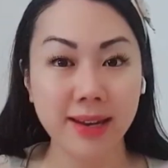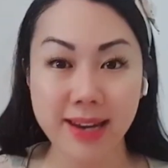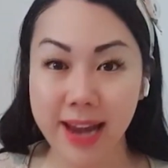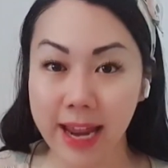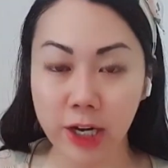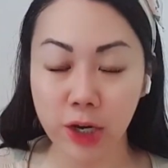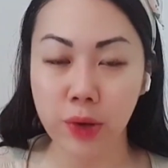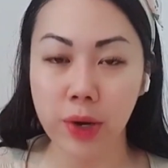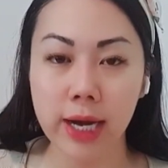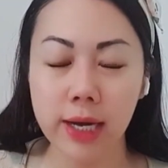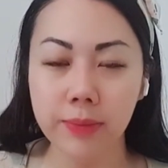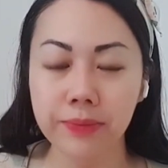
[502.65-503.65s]
neck
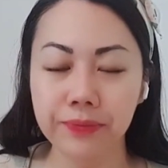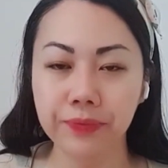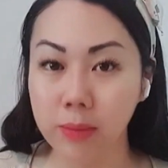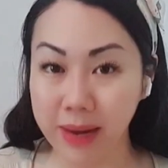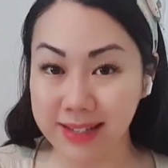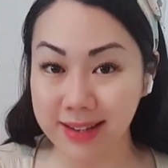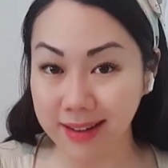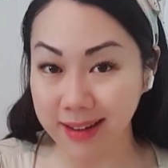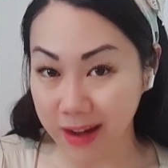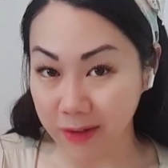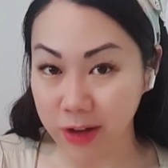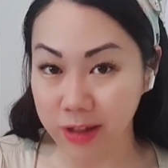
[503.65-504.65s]
cream, basically
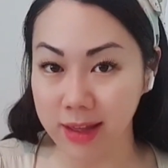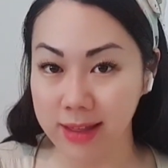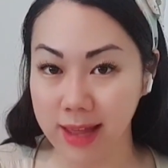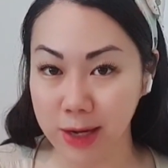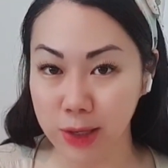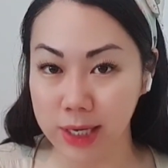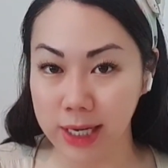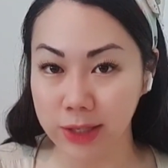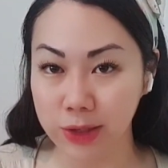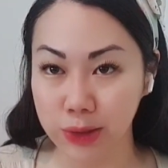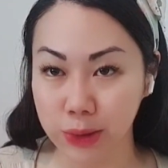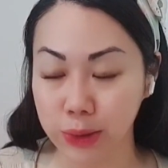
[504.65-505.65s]
everything that you need
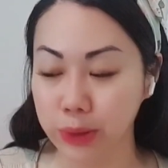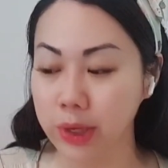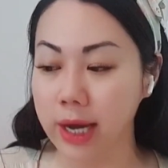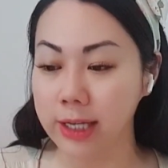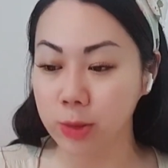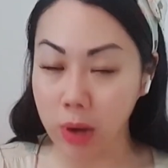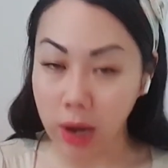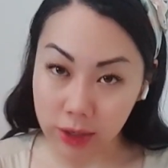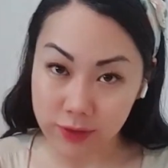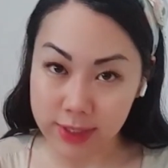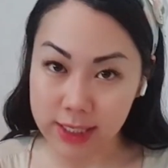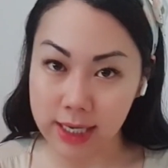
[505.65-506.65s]
to do as part
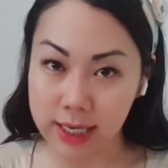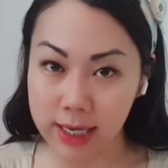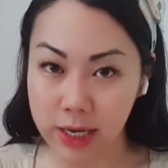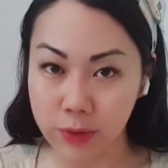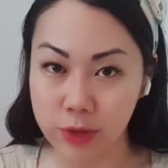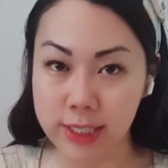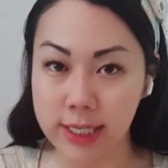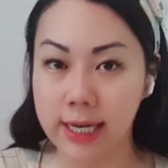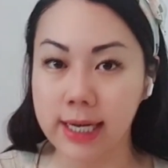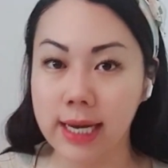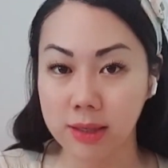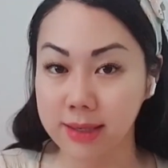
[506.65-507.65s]
of a skincare
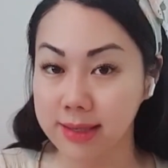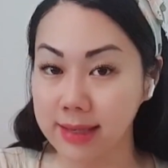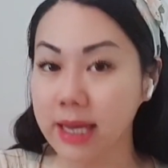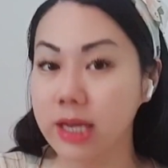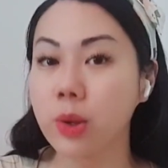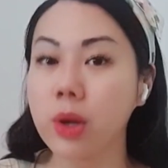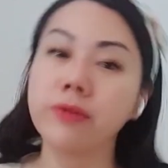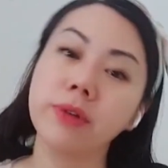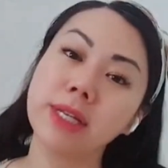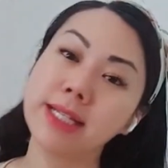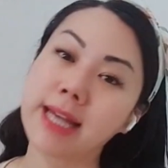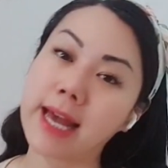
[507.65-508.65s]
routine to set you up for
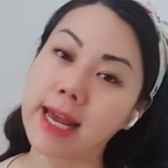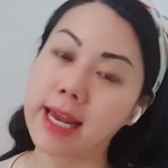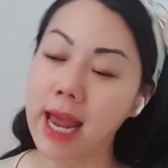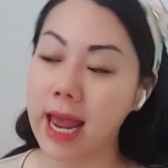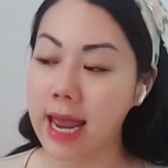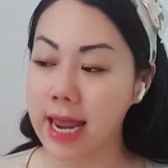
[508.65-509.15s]
the day.